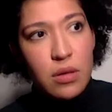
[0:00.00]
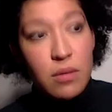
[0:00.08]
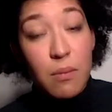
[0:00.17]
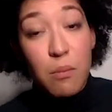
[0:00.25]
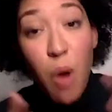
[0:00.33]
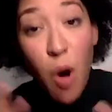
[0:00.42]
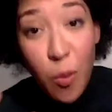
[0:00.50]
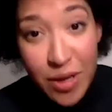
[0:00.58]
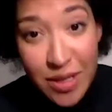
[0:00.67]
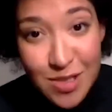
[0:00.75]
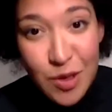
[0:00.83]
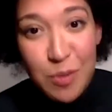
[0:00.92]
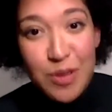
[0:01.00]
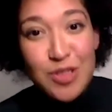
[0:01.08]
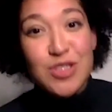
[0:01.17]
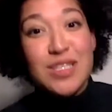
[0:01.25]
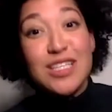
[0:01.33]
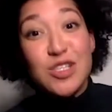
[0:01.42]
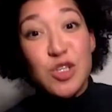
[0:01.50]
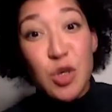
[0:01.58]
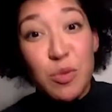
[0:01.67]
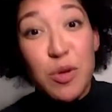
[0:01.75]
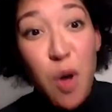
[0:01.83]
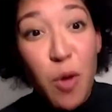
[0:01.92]
moments talking about just this
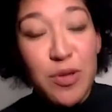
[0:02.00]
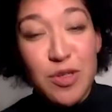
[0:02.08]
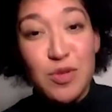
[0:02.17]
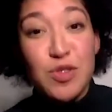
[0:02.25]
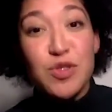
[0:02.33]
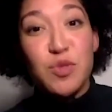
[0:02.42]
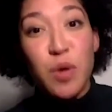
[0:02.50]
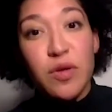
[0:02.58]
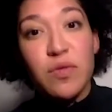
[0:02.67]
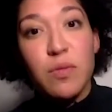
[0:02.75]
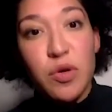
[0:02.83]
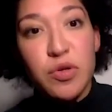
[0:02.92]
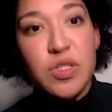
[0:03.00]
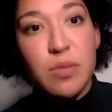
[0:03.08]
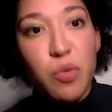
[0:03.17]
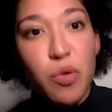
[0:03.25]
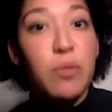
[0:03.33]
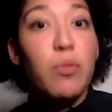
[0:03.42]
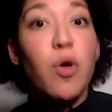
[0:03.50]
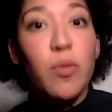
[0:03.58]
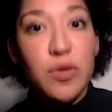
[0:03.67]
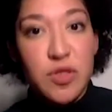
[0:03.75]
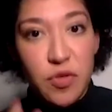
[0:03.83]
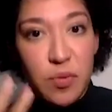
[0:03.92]
human moment it was just one of the most important
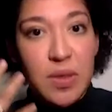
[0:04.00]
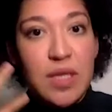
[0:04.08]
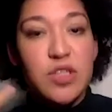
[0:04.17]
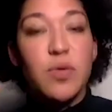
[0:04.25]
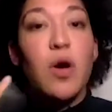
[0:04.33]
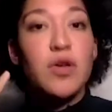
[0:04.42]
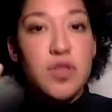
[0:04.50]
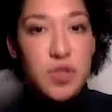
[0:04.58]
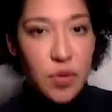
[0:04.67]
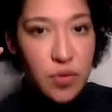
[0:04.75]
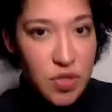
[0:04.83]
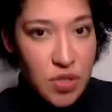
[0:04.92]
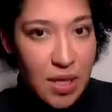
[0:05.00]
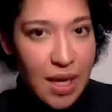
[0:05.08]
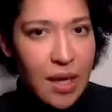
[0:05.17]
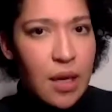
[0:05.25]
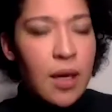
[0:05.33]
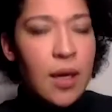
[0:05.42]
moments for me to also like